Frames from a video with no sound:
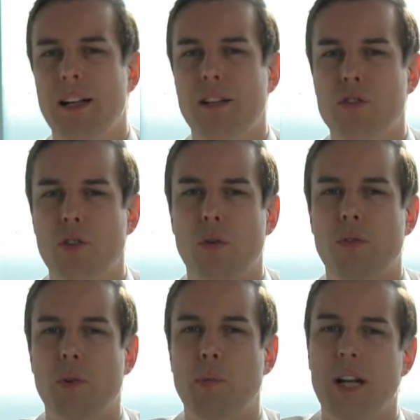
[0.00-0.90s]
And
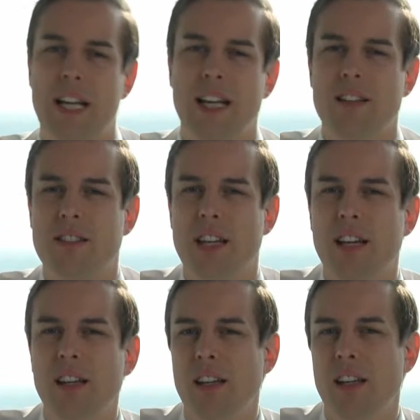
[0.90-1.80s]
so from all I can
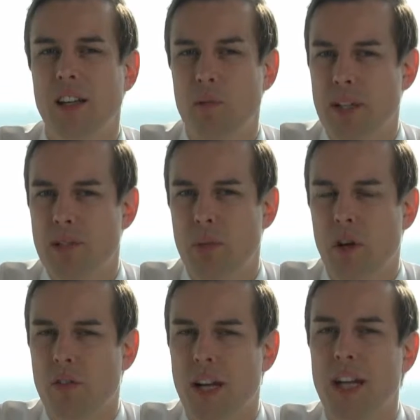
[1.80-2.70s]
say, he must be
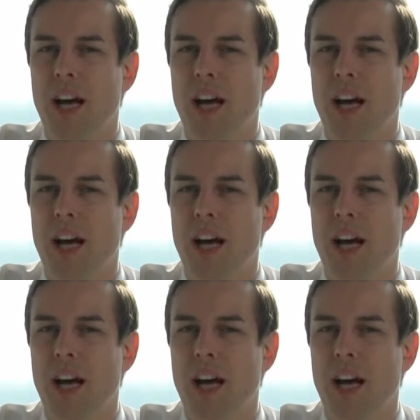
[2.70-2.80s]
already